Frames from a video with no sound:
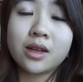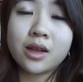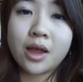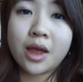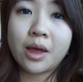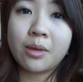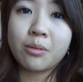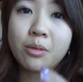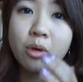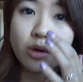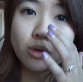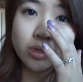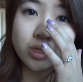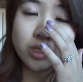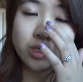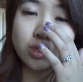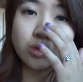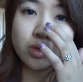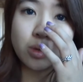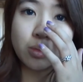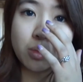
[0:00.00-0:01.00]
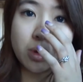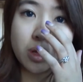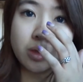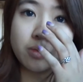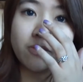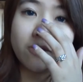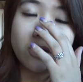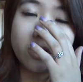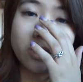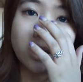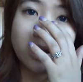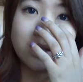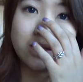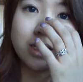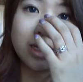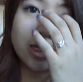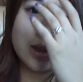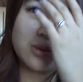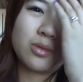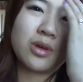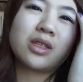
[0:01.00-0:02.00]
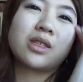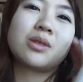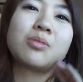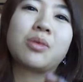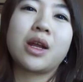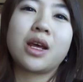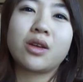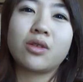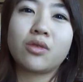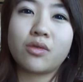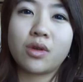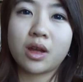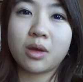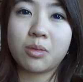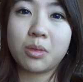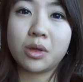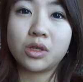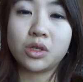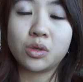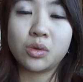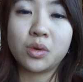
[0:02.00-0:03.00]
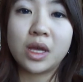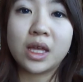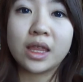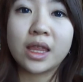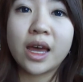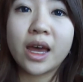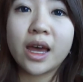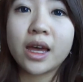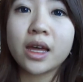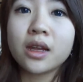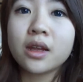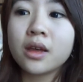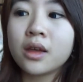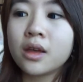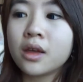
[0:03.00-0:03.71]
at most you can wear them for like 6 months, but I don't recommend doing that.